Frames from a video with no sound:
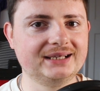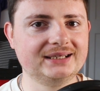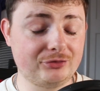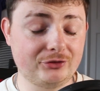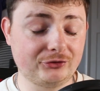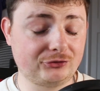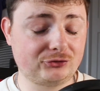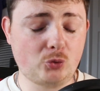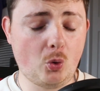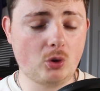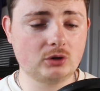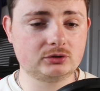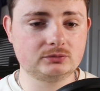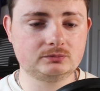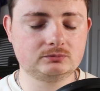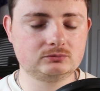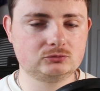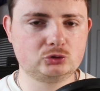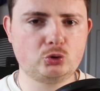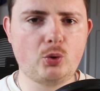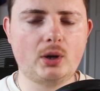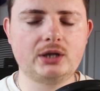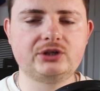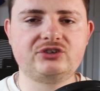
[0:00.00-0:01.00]
The squad,
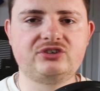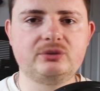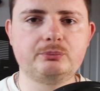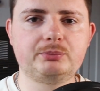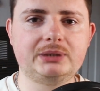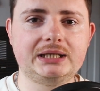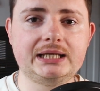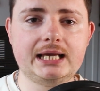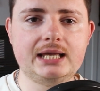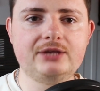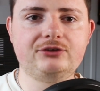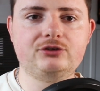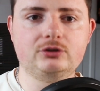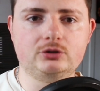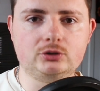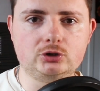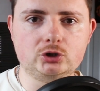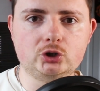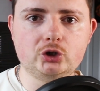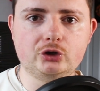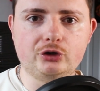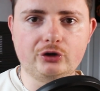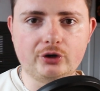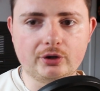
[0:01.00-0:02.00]
quite simply,
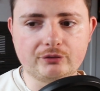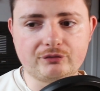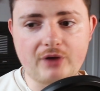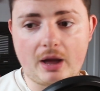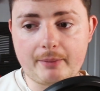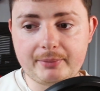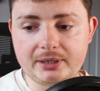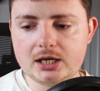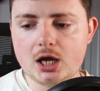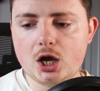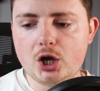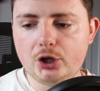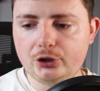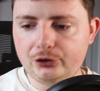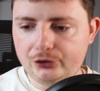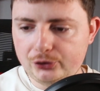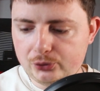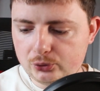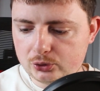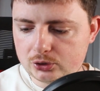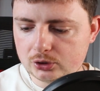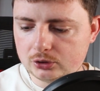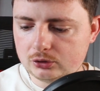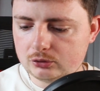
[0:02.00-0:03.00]
isn't good enough. I mean,
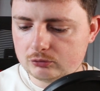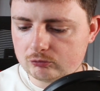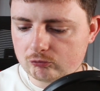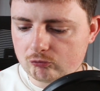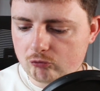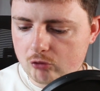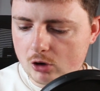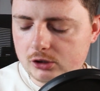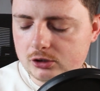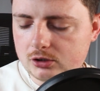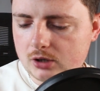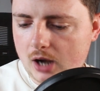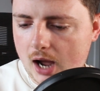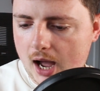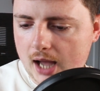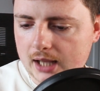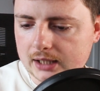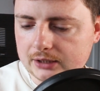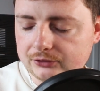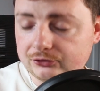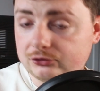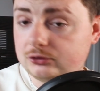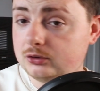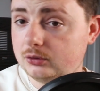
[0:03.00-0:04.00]
you can run your
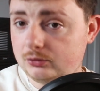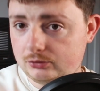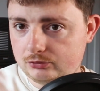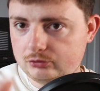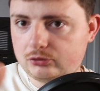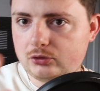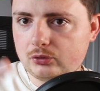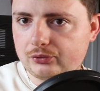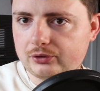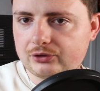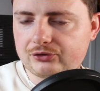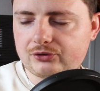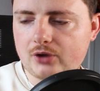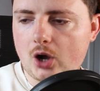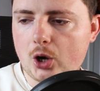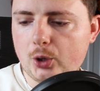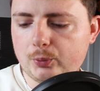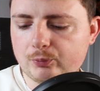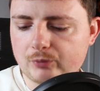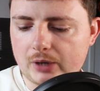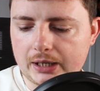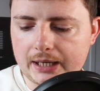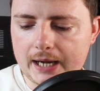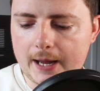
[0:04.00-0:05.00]
eyes, do this at
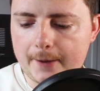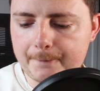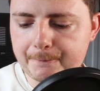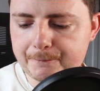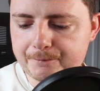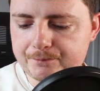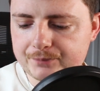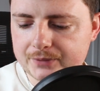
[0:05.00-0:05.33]
home right now.